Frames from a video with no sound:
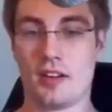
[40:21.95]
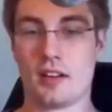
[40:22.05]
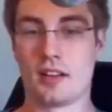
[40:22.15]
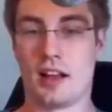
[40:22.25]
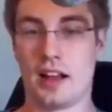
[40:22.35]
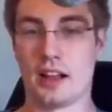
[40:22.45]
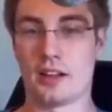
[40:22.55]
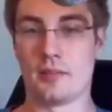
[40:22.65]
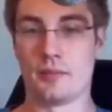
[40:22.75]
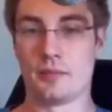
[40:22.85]
Yeah, like,
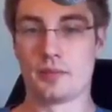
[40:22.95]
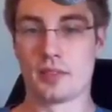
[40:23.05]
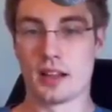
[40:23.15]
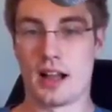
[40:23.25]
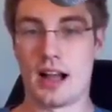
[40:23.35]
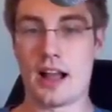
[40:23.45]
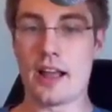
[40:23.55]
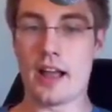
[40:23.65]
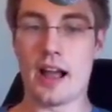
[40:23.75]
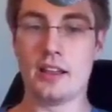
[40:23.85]
that too. I, I,